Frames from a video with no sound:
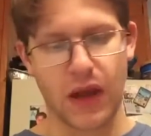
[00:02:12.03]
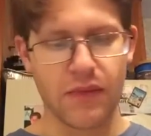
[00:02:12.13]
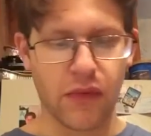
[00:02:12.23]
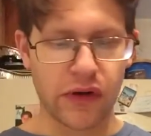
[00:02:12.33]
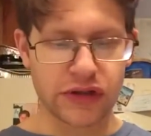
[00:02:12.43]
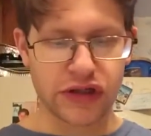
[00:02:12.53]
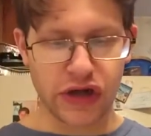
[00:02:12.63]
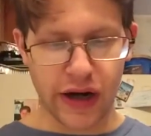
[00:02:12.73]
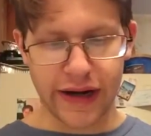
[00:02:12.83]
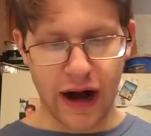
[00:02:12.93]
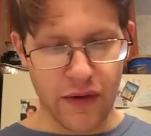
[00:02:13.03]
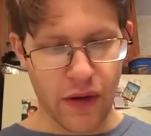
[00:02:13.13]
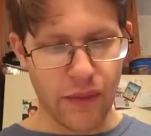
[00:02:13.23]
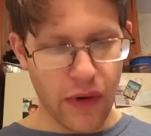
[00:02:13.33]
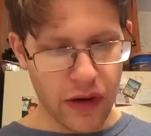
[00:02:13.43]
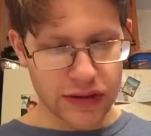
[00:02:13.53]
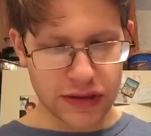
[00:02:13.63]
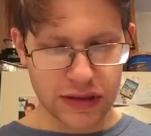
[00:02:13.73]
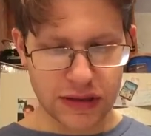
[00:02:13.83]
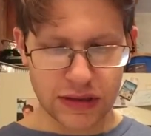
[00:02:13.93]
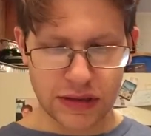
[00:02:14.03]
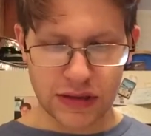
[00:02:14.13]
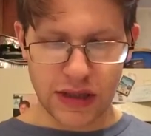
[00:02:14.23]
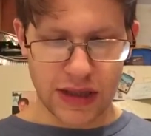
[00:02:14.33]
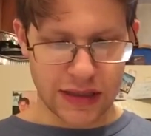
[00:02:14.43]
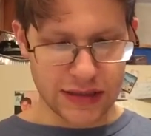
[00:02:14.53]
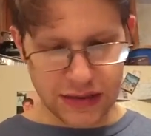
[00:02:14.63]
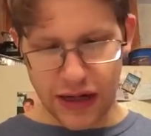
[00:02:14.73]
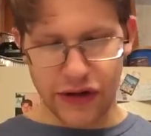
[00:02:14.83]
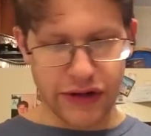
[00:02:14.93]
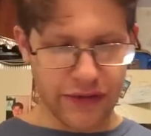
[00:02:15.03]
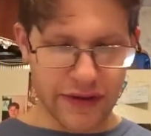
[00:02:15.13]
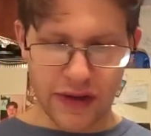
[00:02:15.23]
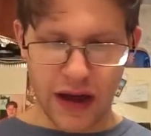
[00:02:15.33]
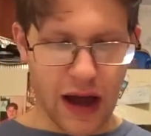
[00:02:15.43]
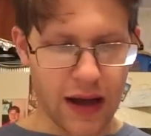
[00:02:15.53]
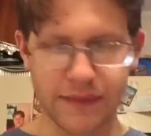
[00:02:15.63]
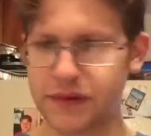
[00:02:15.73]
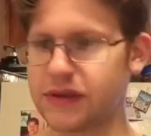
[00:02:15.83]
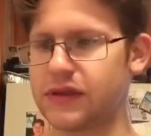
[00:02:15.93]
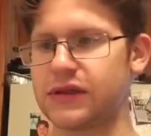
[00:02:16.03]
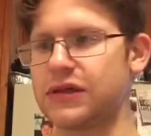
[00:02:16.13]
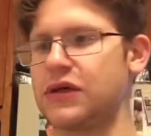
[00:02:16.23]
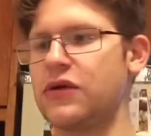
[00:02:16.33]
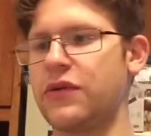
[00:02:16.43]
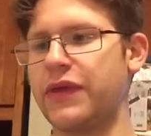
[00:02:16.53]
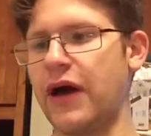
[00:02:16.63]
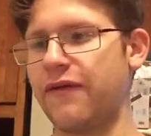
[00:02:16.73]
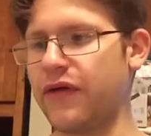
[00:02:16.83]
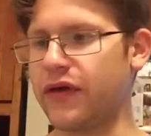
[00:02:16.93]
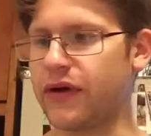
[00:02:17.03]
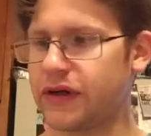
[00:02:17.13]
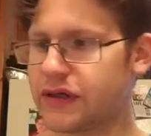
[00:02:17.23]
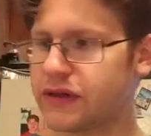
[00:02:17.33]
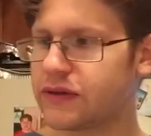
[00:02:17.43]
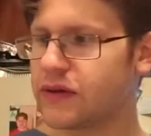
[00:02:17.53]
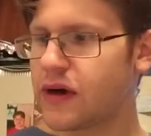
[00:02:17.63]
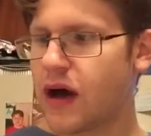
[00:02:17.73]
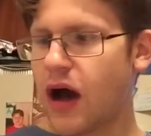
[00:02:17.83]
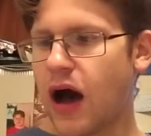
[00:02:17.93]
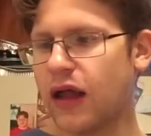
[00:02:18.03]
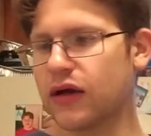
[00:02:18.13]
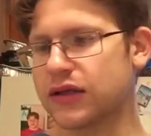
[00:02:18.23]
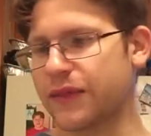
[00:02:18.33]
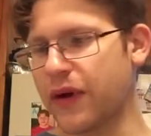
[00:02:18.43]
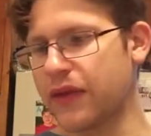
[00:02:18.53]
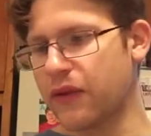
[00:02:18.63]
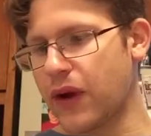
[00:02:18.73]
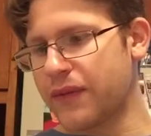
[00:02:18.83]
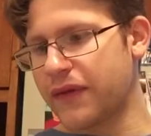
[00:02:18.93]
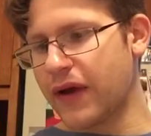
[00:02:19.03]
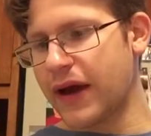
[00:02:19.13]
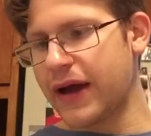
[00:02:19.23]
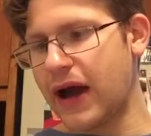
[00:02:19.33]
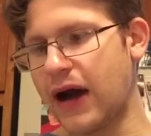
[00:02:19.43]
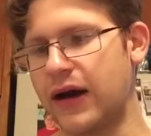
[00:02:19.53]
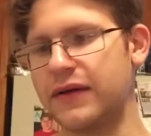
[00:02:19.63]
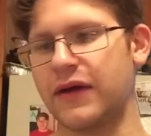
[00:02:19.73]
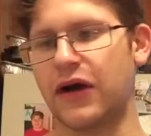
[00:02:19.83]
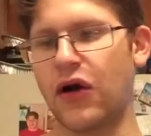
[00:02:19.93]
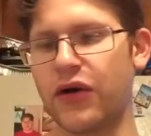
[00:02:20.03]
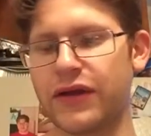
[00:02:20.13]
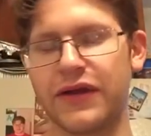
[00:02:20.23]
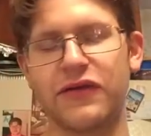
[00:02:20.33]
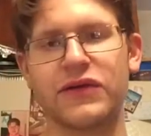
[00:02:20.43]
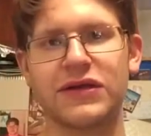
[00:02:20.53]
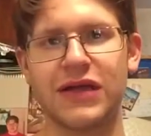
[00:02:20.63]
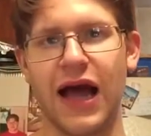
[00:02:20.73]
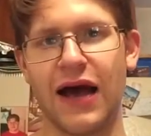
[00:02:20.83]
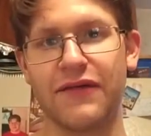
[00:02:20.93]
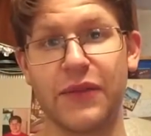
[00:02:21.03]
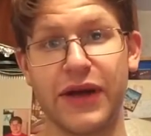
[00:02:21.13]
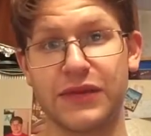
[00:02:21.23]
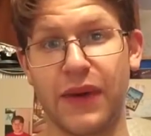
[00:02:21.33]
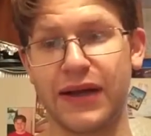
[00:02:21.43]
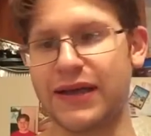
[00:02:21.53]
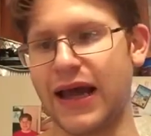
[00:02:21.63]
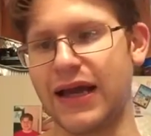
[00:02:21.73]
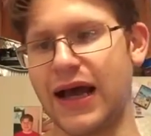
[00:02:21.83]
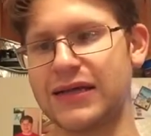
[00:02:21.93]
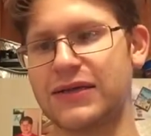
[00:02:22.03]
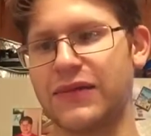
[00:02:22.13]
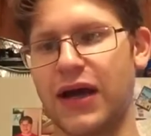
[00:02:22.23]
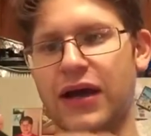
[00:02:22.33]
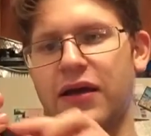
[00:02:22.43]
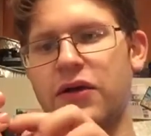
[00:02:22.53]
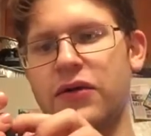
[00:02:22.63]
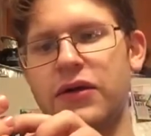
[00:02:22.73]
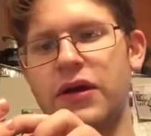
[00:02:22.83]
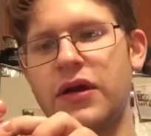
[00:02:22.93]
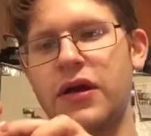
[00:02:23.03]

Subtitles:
Malts are dark caramel malts. As I already read the hops, without further ado, I looked up on the website on the code. This one doesn't have the best by date. It has some kind of code.